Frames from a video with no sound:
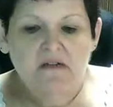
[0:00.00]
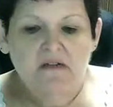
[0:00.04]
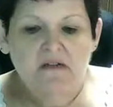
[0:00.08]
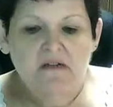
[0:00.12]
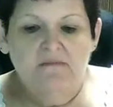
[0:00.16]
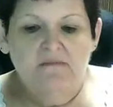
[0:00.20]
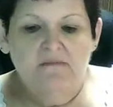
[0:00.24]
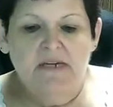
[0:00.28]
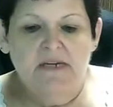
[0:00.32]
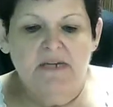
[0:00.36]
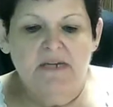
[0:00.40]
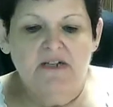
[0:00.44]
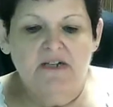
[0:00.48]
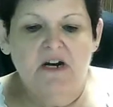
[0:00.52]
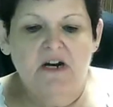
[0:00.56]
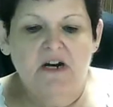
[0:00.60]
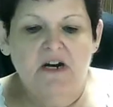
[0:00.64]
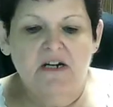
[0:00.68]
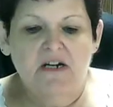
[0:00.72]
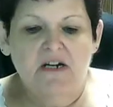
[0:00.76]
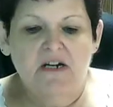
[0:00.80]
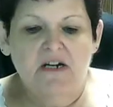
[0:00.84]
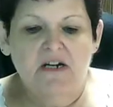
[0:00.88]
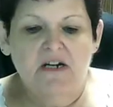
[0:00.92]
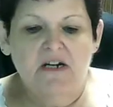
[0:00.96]
My
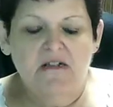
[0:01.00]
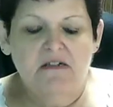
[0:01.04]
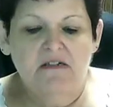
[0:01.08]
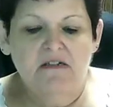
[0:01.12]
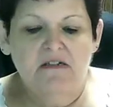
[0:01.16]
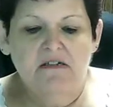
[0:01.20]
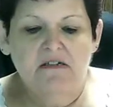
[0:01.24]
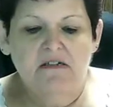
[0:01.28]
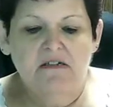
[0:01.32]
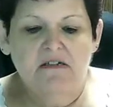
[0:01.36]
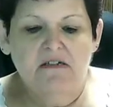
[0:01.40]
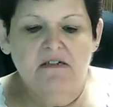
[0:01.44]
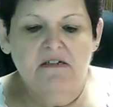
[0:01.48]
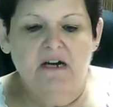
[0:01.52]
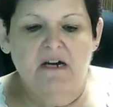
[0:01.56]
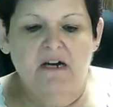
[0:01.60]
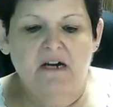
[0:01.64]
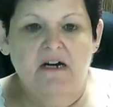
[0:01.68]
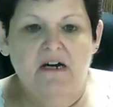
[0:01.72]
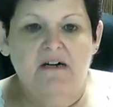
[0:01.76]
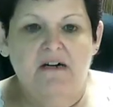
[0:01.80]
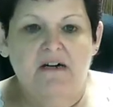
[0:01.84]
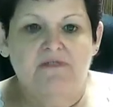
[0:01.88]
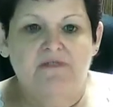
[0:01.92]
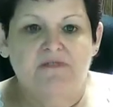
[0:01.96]
daughter,
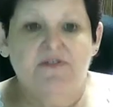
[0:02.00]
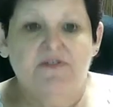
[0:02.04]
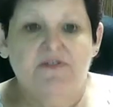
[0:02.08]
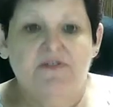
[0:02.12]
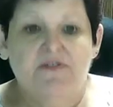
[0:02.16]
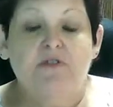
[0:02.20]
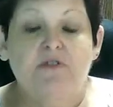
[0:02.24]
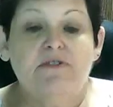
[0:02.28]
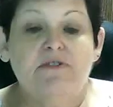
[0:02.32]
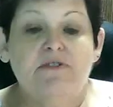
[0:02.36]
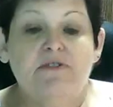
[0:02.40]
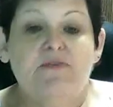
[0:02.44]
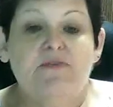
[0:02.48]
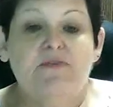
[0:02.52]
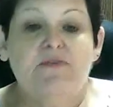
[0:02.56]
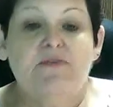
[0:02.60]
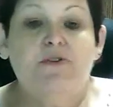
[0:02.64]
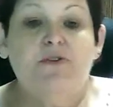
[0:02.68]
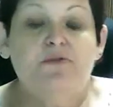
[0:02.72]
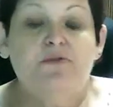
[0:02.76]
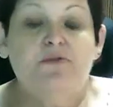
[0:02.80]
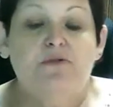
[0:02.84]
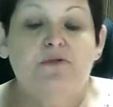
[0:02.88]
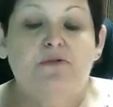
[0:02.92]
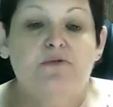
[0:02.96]
for those of
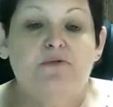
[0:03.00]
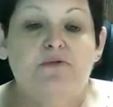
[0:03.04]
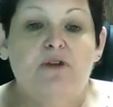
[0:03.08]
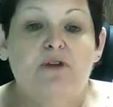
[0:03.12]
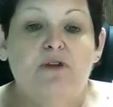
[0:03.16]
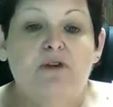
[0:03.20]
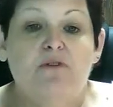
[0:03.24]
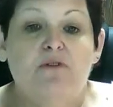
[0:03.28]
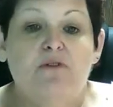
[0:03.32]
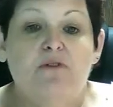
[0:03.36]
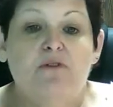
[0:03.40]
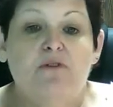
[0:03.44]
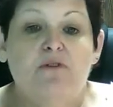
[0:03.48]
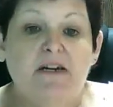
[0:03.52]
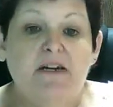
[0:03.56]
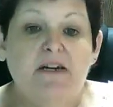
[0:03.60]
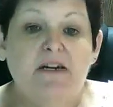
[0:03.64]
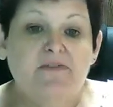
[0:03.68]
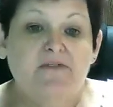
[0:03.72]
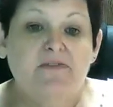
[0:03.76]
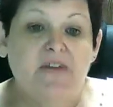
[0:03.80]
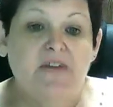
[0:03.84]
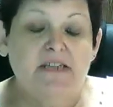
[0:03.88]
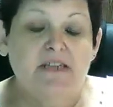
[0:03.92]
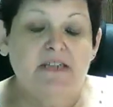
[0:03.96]
you who know me on
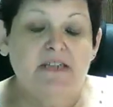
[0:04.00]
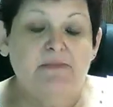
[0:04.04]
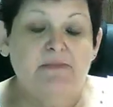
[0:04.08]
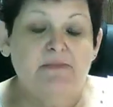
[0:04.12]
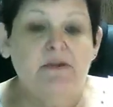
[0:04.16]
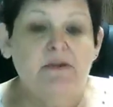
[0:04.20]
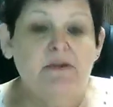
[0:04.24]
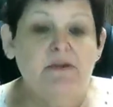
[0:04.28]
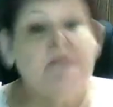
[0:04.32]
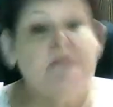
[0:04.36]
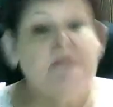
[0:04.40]
Facebook,